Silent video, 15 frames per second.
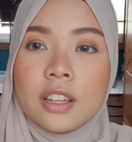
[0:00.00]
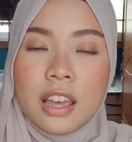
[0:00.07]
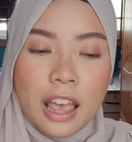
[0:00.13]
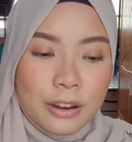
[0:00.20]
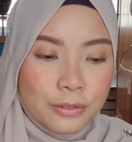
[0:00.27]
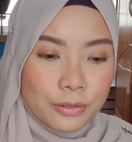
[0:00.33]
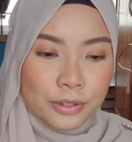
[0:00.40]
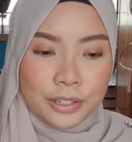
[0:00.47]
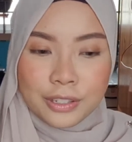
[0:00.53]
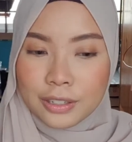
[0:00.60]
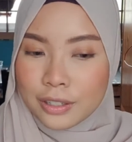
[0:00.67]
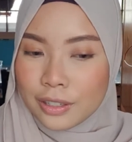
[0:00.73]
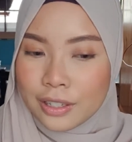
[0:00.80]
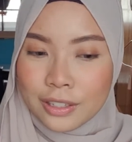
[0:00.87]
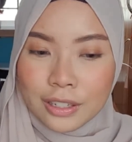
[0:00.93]
I don't know, it's
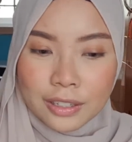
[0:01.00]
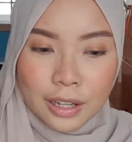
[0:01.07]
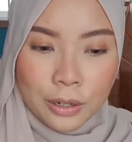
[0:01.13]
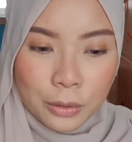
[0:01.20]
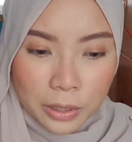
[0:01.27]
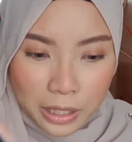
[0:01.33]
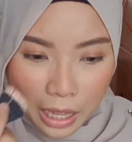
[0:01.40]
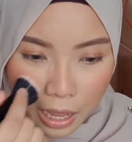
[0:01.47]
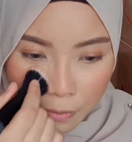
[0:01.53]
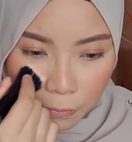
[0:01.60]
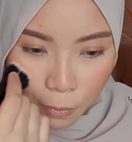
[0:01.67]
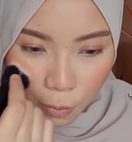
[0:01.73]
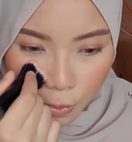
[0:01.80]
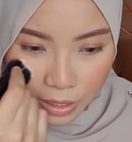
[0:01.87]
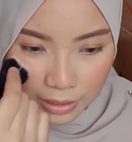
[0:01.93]
just a look that I've
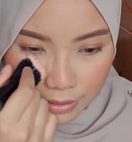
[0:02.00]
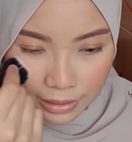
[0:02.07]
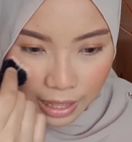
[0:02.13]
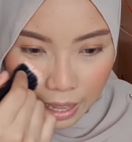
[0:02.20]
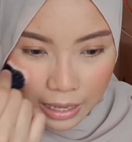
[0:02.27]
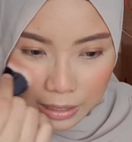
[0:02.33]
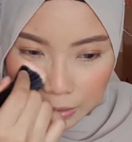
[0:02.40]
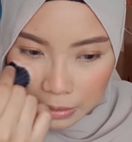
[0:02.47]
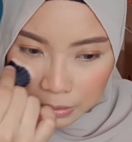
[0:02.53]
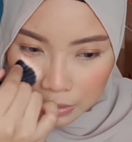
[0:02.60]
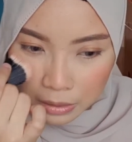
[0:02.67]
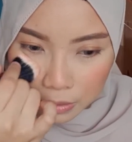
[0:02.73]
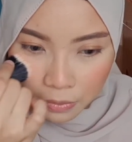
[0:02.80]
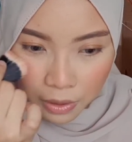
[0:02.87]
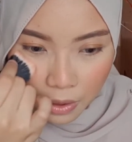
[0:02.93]
always
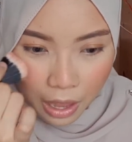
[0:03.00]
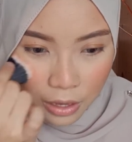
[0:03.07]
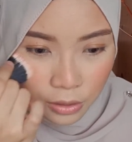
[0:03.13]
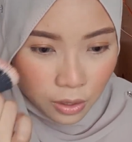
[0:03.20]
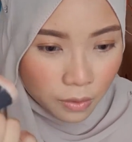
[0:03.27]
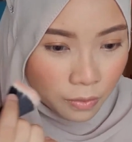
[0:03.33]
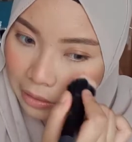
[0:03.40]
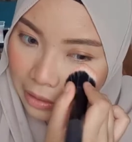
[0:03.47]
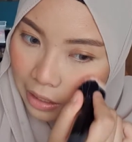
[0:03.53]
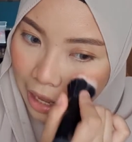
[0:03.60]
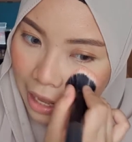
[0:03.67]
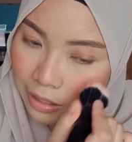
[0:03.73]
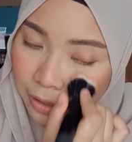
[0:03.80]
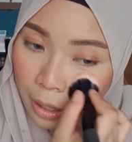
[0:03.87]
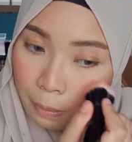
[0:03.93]
liked as of the
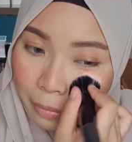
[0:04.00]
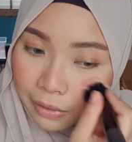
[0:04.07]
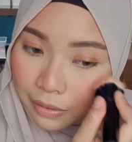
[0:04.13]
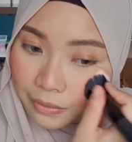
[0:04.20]
last couple of